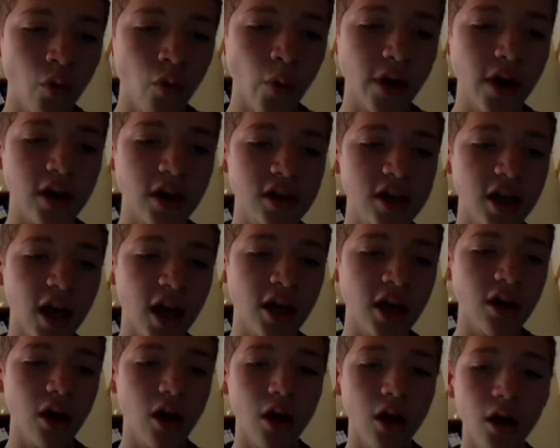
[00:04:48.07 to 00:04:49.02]
we can
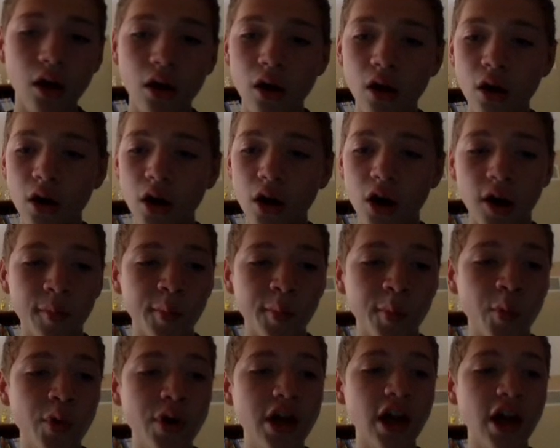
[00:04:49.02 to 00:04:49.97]
take,
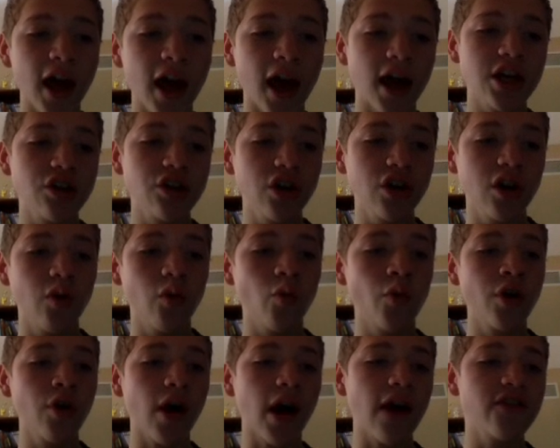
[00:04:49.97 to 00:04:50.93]
we
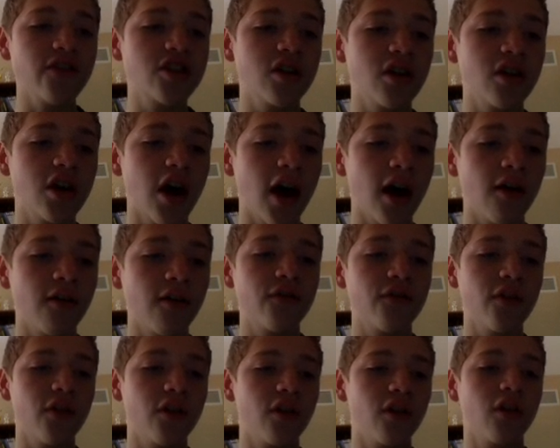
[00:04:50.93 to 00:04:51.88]
don't have to
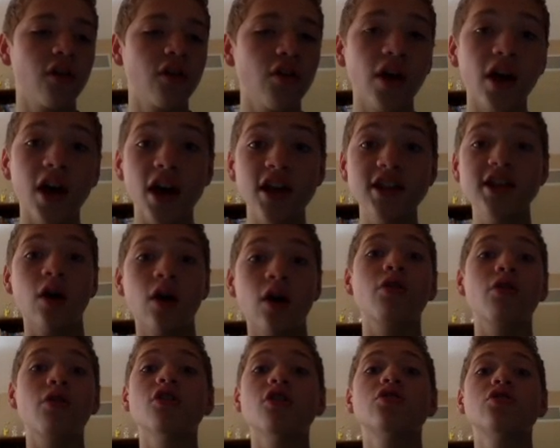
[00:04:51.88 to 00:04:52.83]
have, like I said,
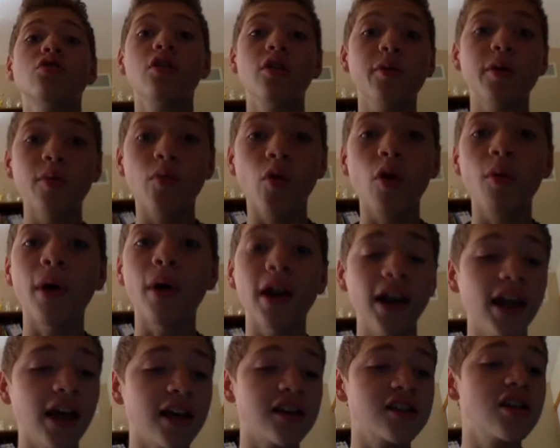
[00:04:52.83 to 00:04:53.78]
we're gonna do a little bit more
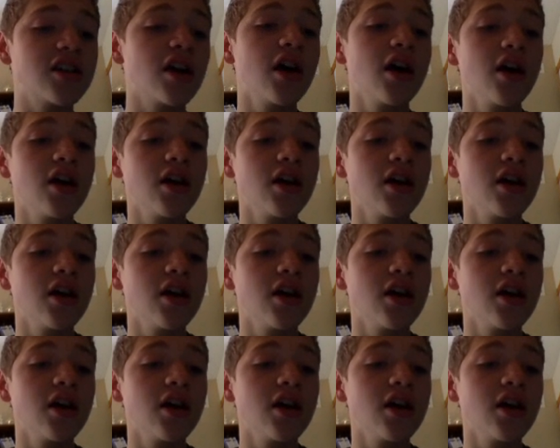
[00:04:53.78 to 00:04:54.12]
about links.